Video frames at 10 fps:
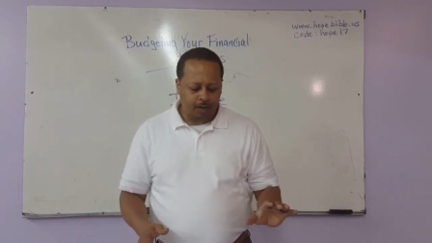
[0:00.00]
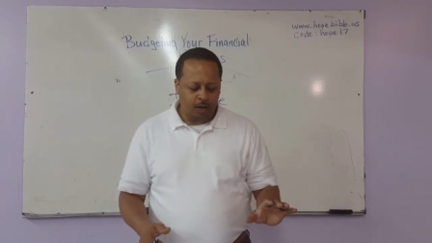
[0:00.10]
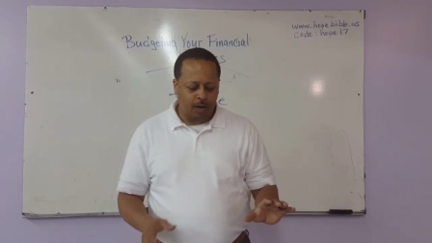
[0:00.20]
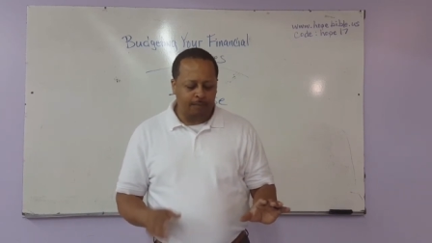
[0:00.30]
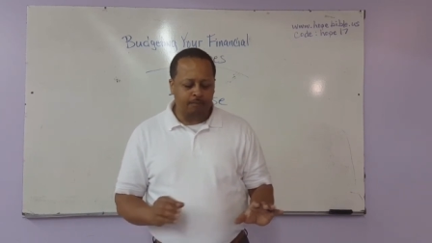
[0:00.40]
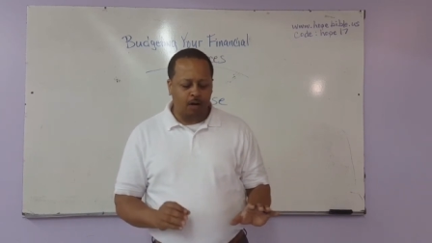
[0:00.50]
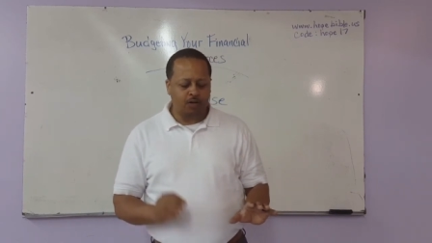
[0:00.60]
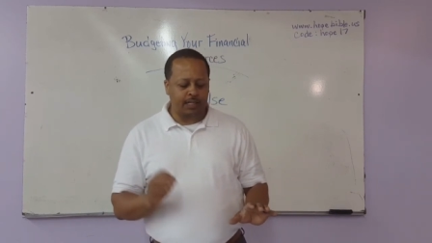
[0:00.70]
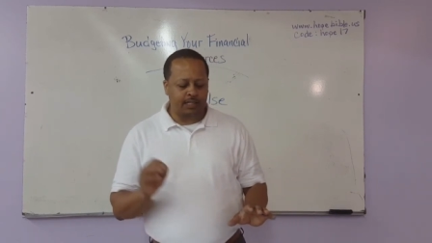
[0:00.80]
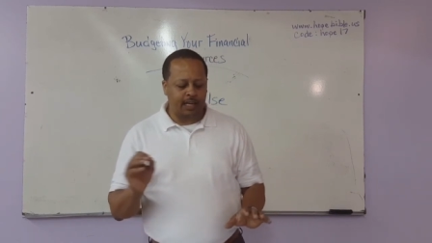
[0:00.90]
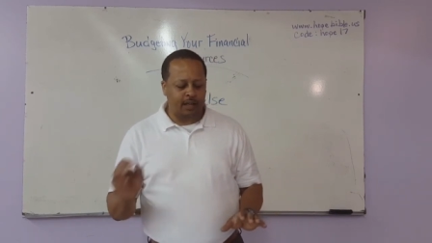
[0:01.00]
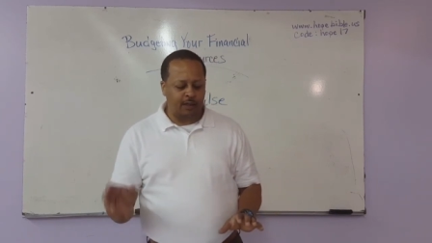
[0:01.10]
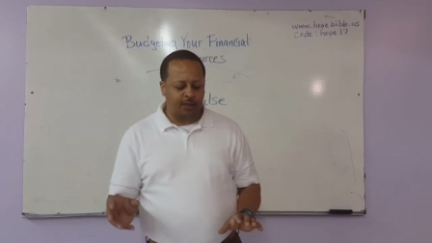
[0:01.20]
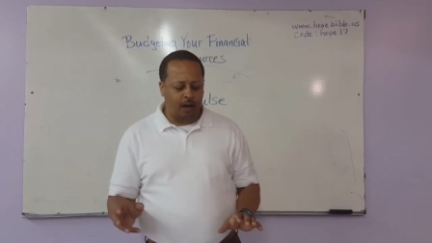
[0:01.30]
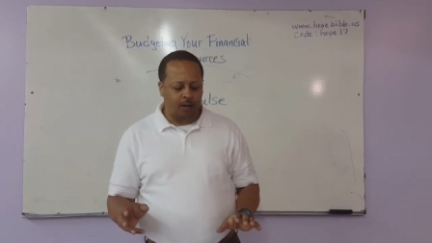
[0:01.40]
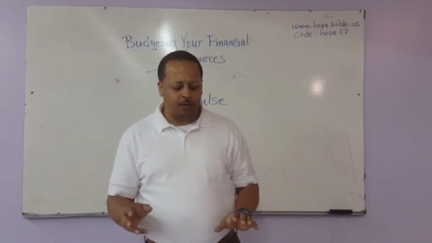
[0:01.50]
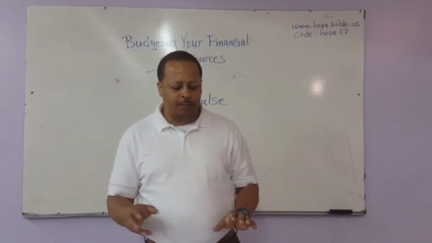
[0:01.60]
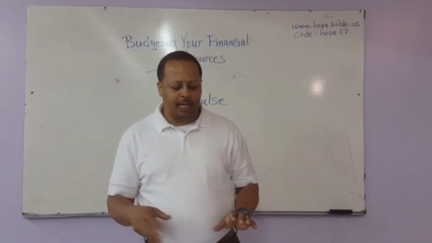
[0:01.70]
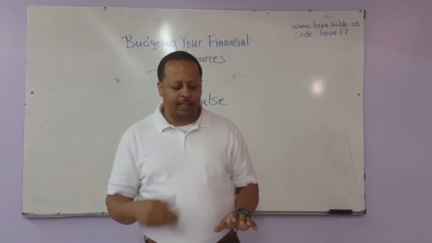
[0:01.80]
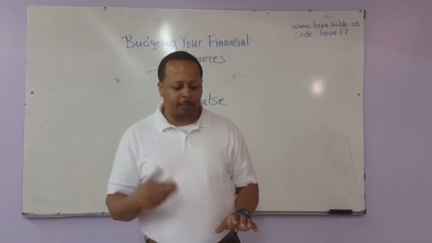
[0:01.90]
your emotions and your thoughts
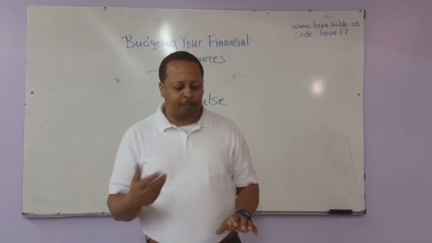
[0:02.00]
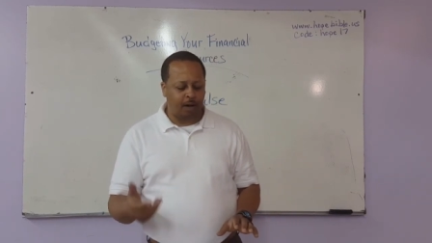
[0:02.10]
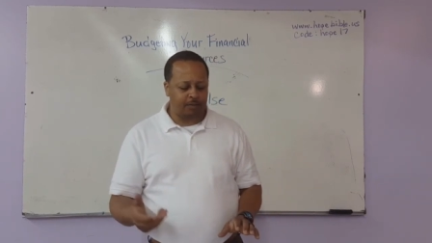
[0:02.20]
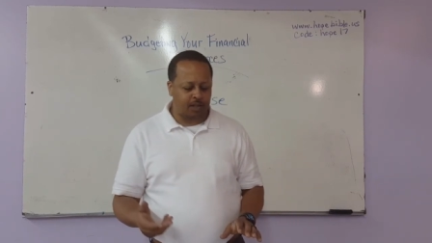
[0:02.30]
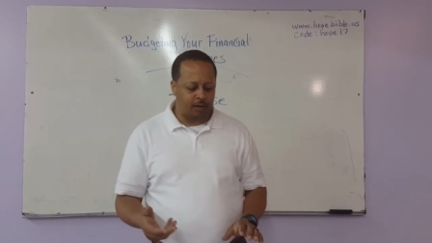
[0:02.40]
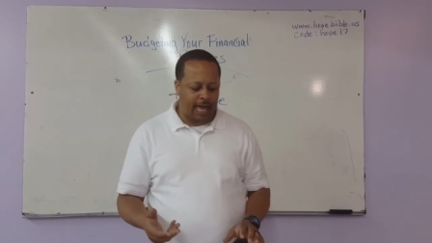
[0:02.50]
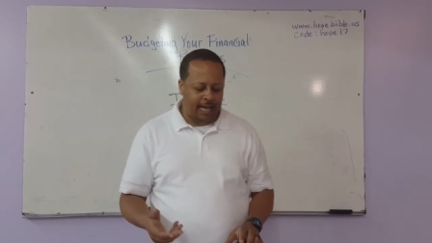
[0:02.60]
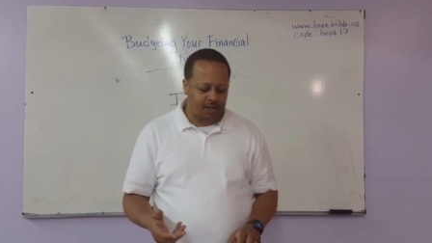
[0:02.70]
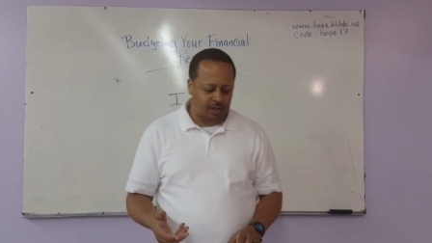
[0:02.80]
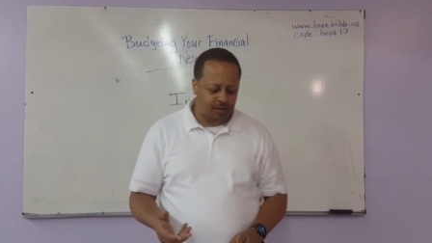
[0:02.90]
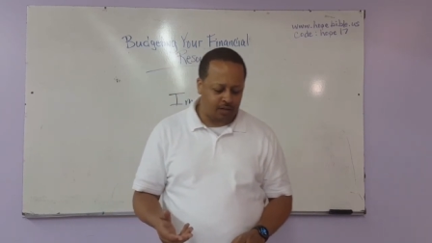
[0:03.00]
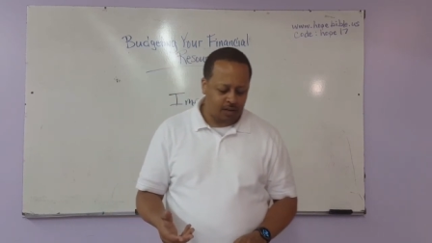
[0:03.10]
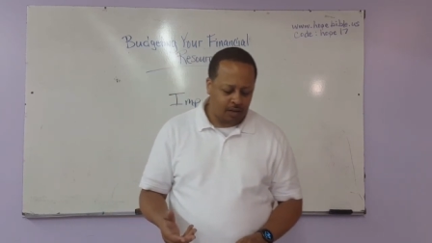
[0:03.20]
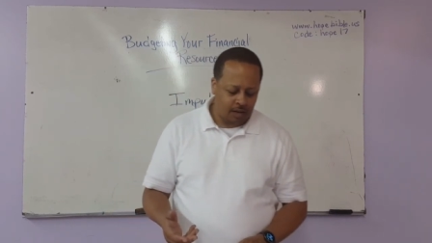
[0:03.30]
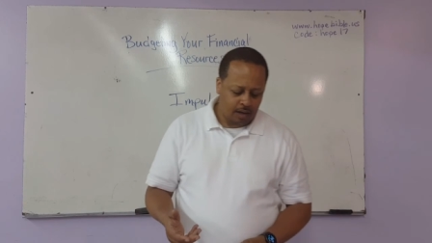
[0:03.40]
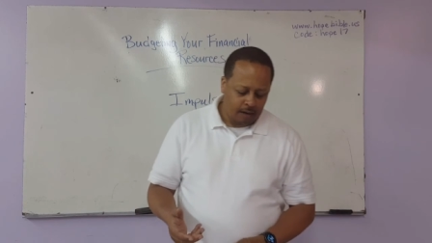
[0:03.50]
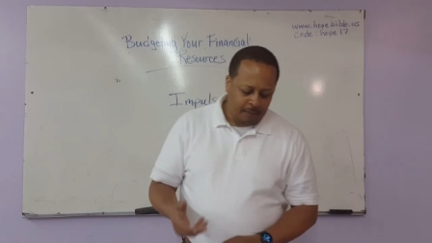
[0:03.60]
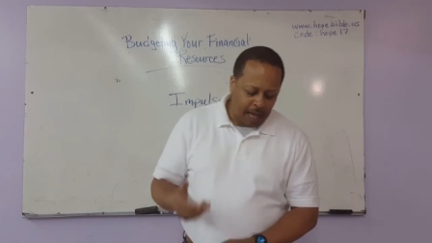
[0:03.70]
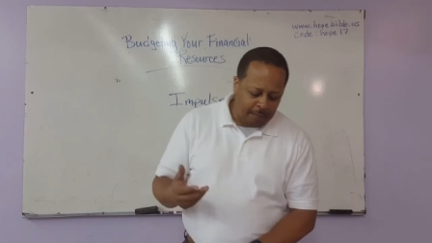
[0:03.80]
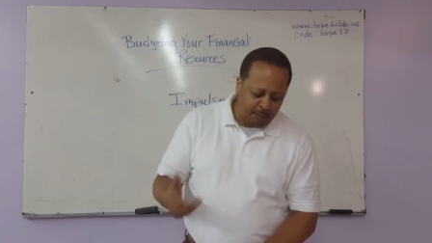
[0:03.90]
begin to prompt certain actions
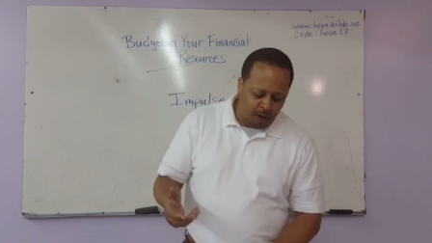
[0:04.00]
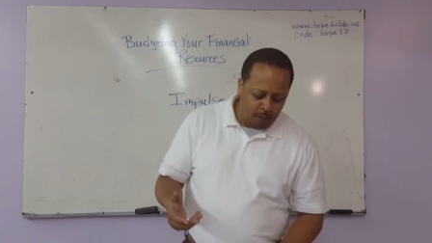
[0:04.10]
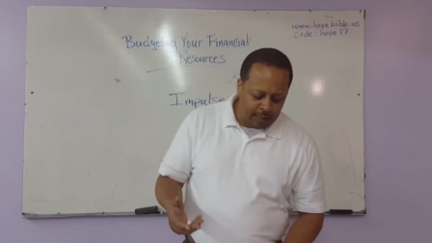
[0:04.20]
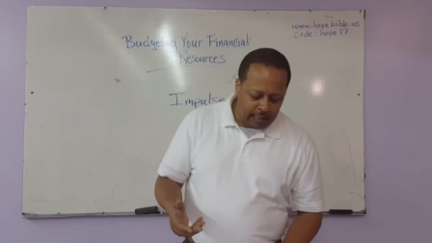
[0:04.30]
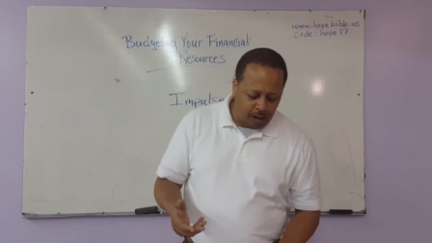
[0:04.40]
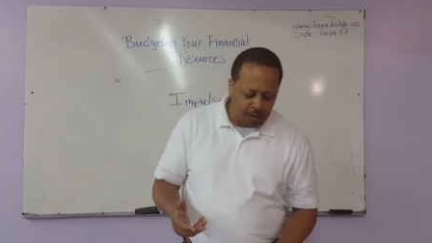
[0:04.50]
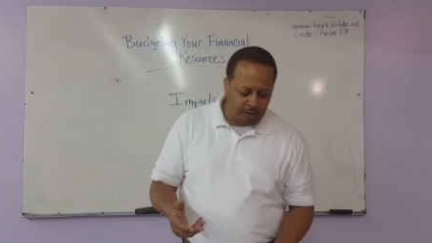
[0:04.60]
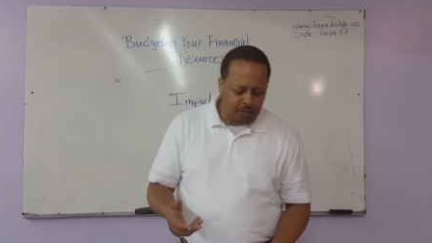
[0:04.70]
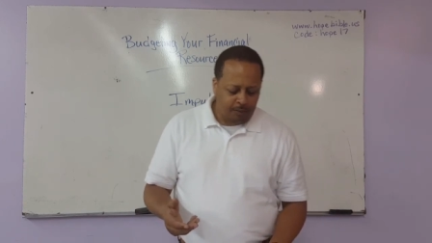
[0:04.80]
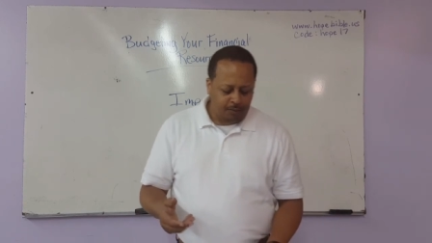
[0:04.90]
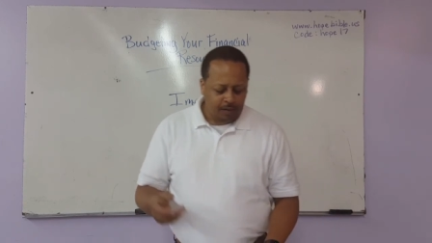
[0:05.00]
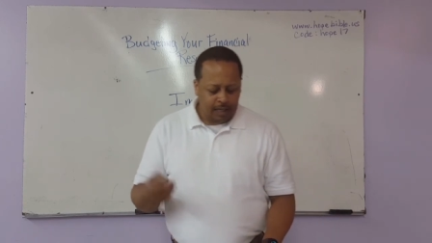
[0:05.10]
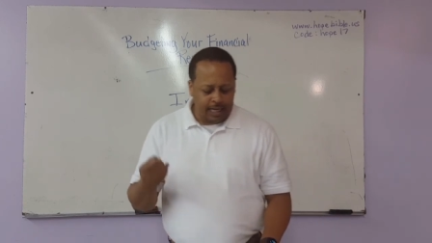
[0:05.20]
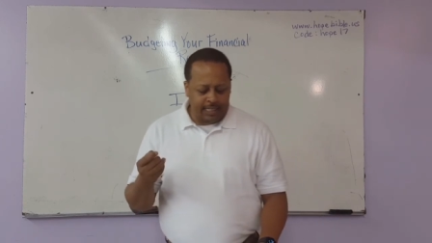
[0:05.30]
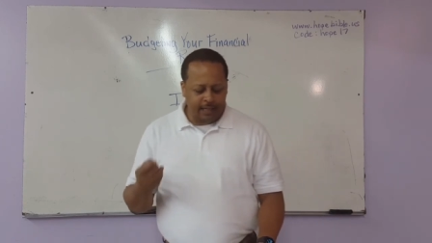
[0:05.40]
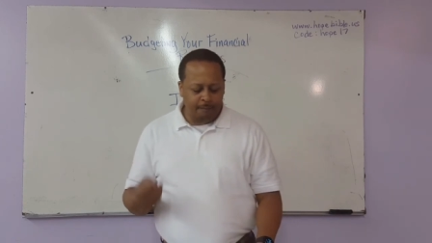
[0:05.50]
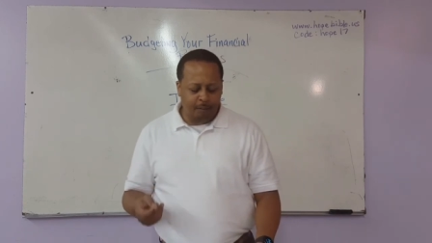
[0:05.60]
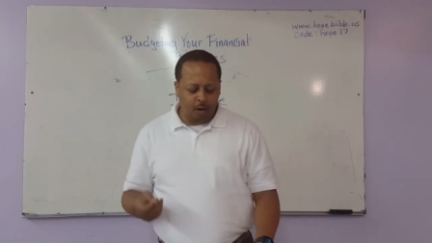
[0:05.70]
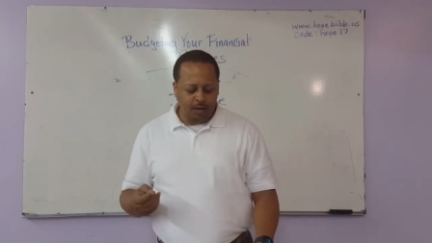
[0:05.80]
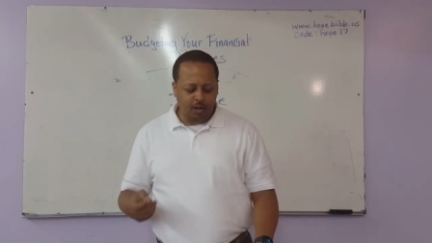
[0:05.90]
now before we close it is
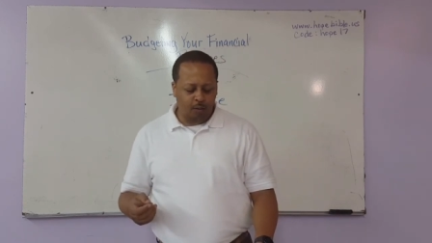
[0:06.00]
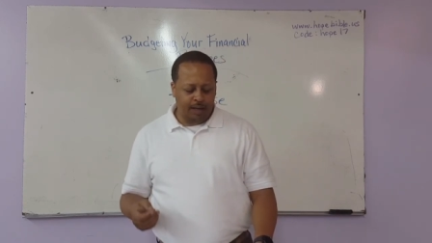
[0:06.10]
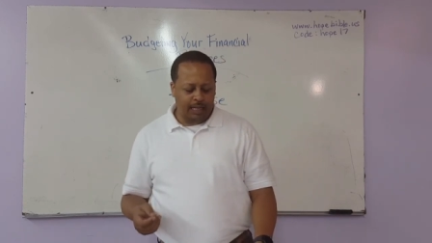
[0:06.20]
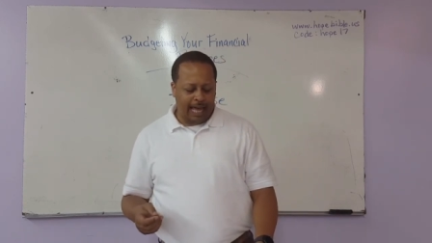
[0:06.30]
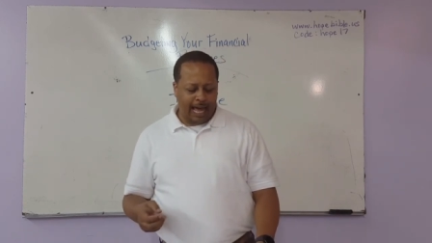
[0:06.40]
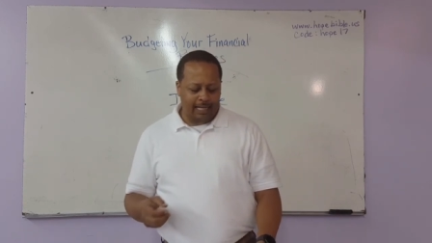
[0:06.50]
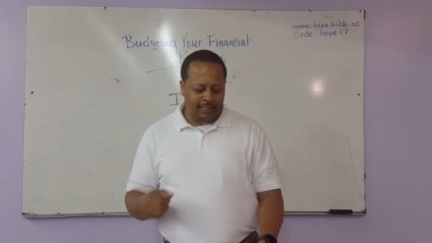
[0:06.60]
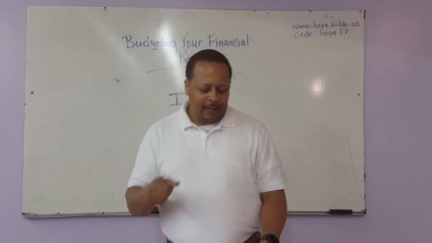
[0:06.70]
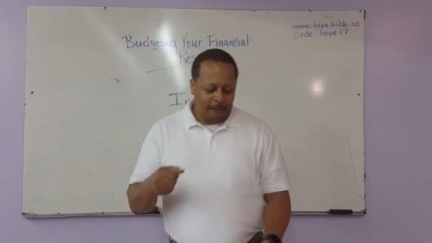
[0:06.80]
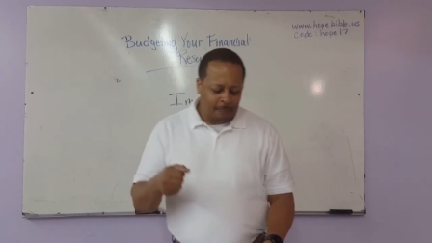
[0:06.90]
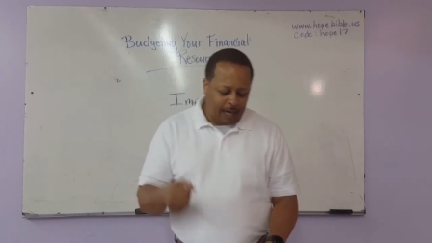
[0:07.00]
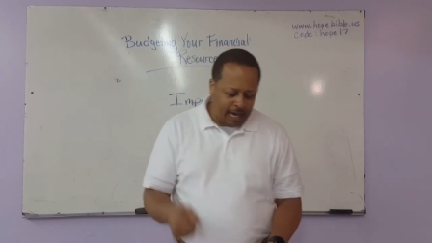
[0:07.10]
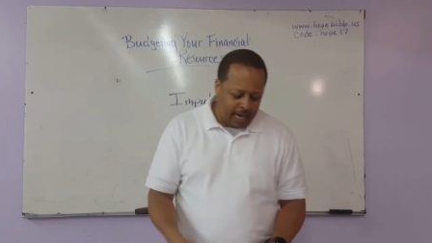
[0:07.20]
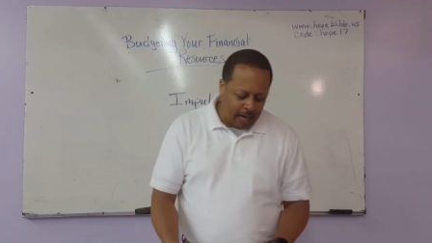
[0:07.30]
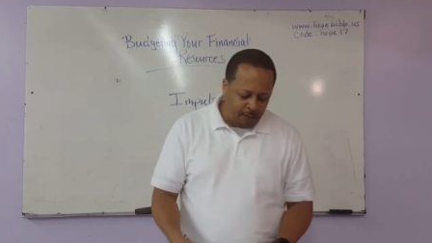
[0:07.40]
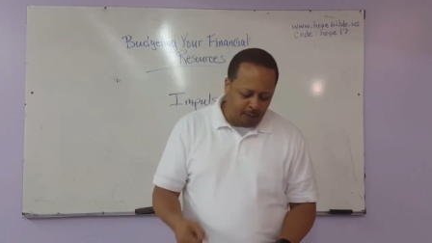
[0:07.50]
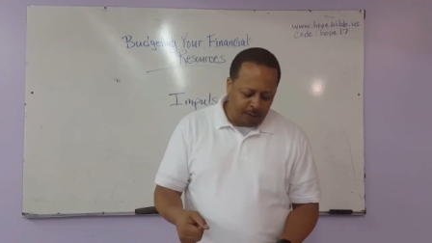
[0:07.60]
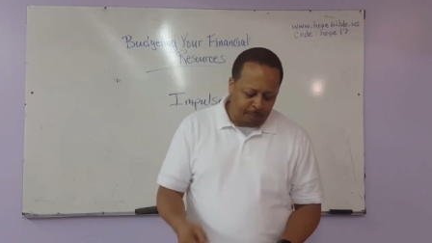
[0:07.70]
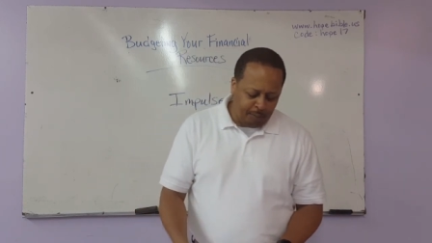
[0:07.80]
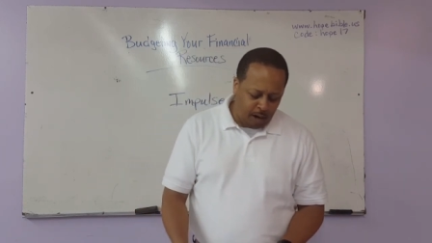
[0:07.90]
important to realize that
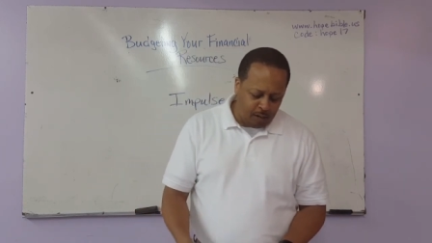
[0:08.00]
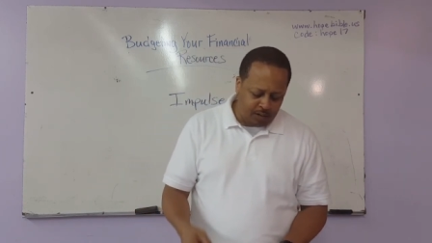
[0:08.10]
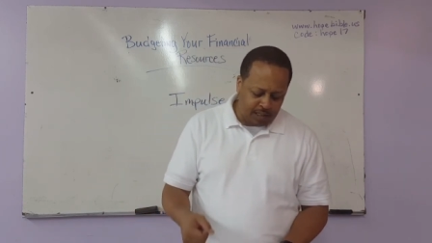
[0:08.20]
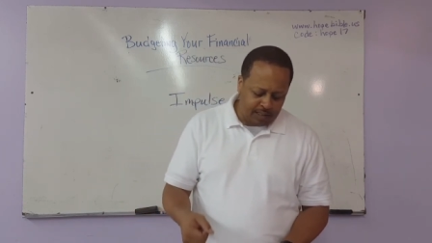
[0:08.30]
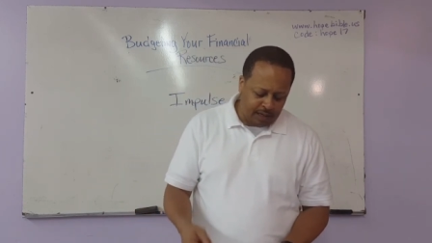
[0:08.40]
every purchase